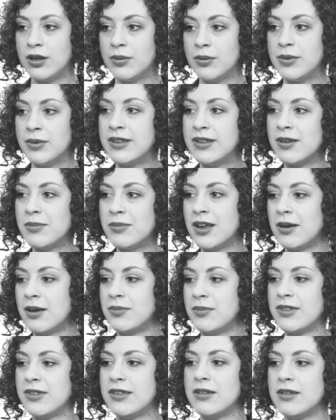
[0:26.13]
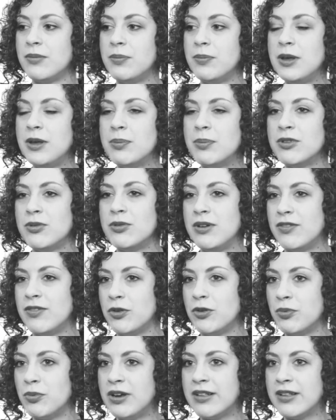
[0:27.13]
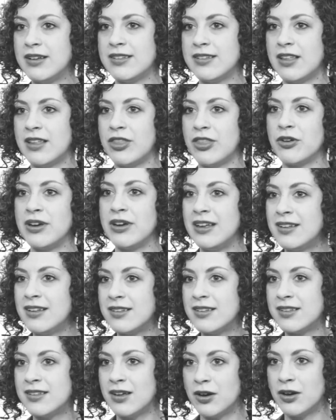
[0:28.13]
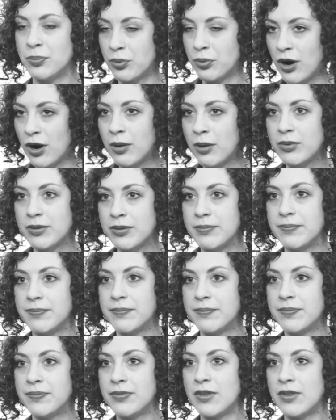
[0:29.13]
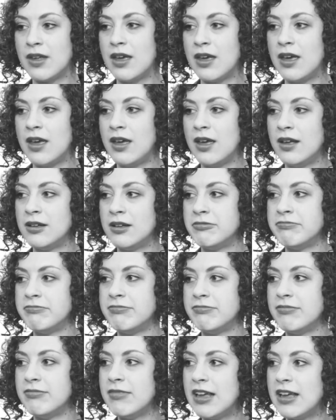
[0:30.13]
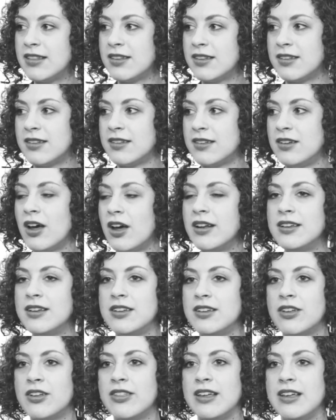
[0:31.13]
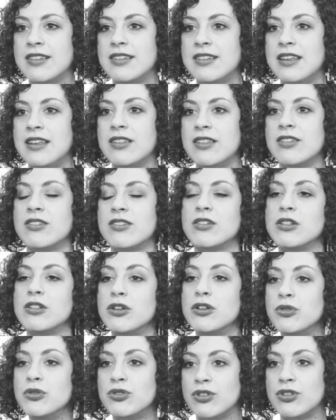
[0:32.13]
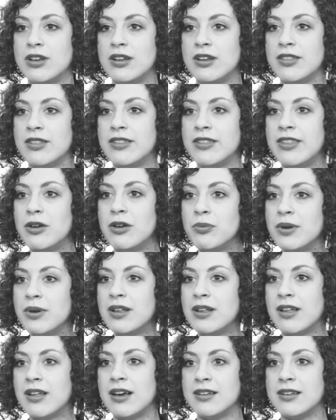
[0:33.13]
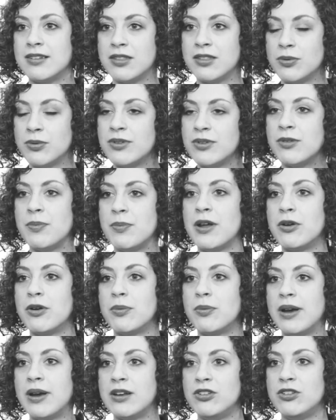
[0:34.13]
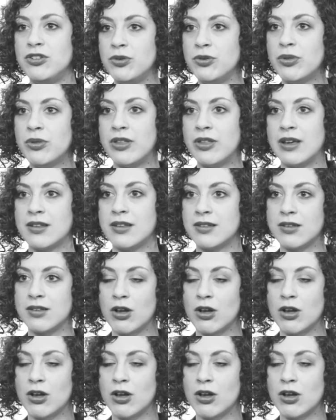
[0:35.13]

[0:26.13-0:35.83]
But sometimes people don't even realize that there is a problem. It's not until they see the solution that they realize there was a better way to do things